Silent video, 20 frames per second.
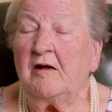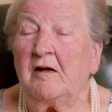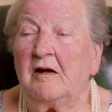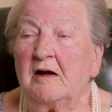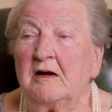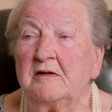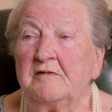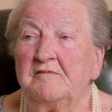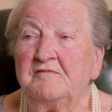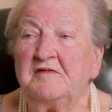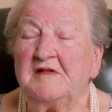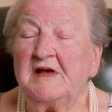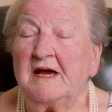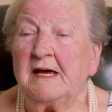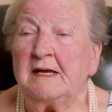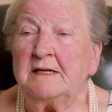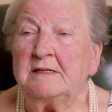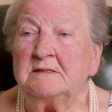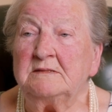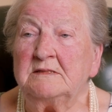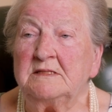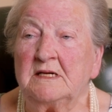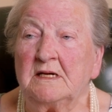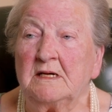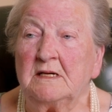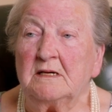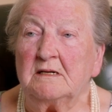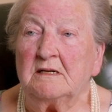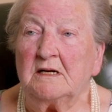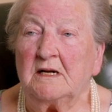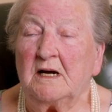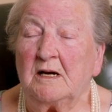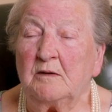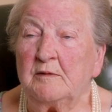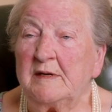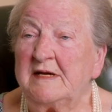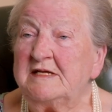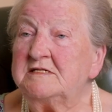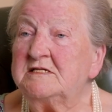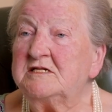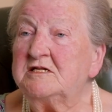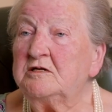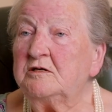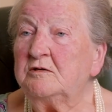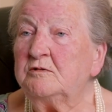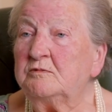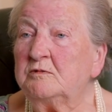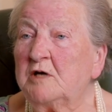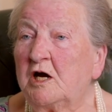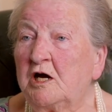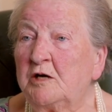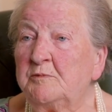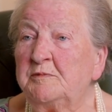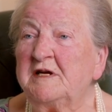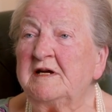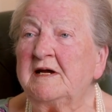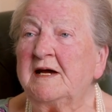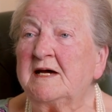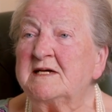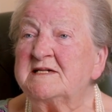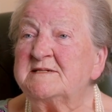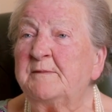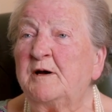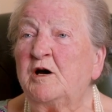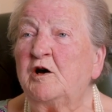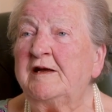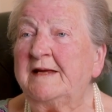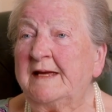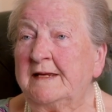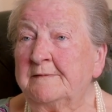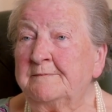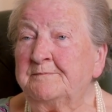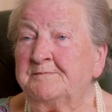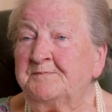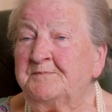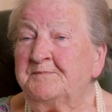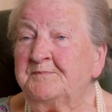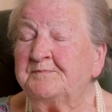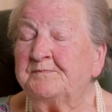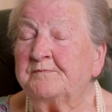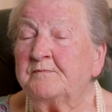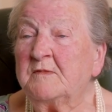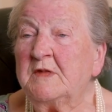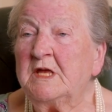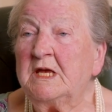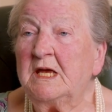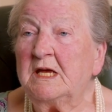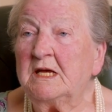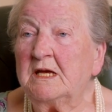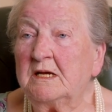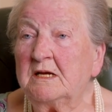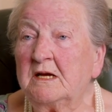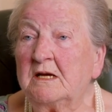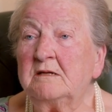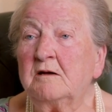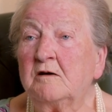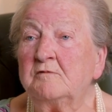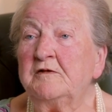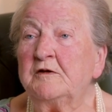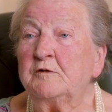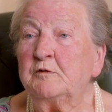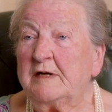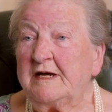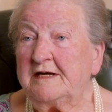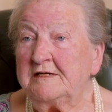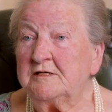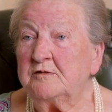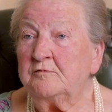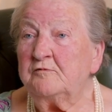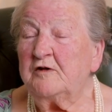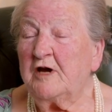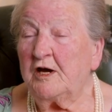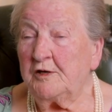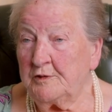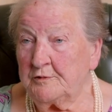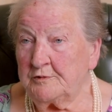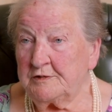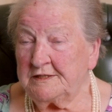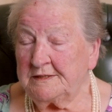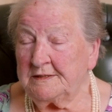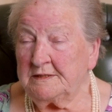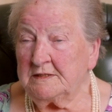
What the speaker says: and then I went to open cast mining along the Grendon Road.